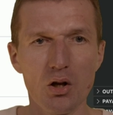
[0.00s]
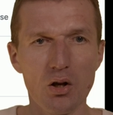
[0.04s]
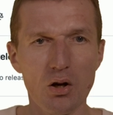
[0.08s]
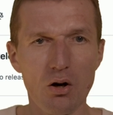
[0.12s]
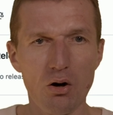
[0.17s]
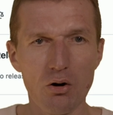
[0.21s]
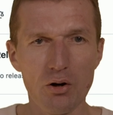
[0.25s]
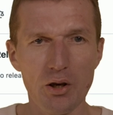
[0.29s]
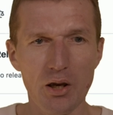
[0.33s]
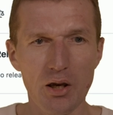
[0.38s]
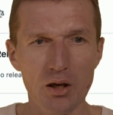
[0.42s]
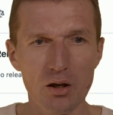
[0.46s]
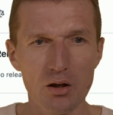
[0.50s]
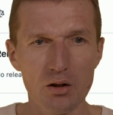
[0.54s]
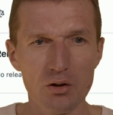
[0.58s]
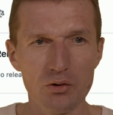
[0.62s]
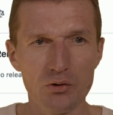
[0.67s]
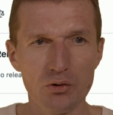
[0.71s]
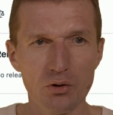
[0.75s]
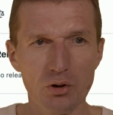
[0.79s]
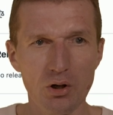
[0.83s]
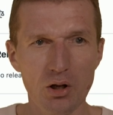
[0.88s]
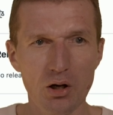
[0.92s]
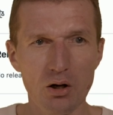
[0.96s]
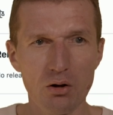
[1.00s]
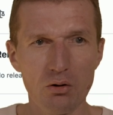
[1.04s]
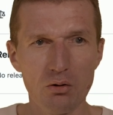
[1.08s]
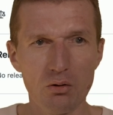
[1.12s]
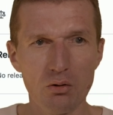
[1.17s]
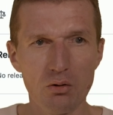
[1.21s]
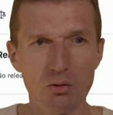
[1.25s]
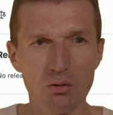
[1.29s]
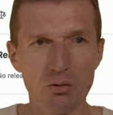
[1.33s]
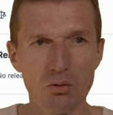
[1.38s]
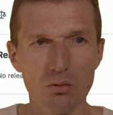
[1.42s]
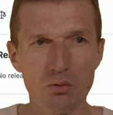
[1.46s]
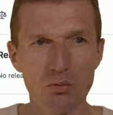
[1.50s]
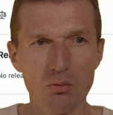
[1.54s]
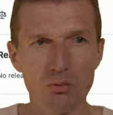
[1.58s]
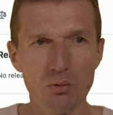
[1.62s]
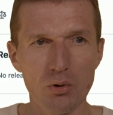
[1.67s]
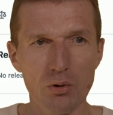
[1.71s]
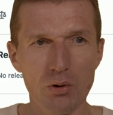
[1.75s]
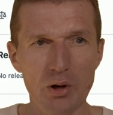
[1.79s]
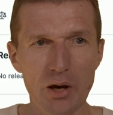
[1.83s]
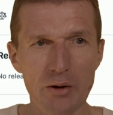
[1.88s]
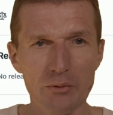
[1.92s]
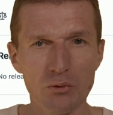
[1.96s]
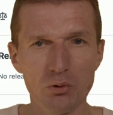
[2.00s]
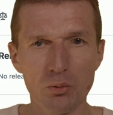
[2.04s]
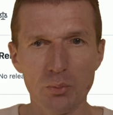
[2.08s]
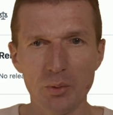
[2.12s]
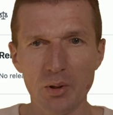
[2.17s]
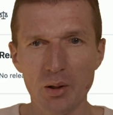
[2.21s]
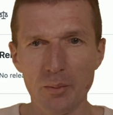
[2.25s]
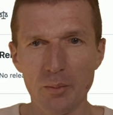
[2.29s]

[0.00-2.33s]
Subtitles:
Okay, so now we have to be a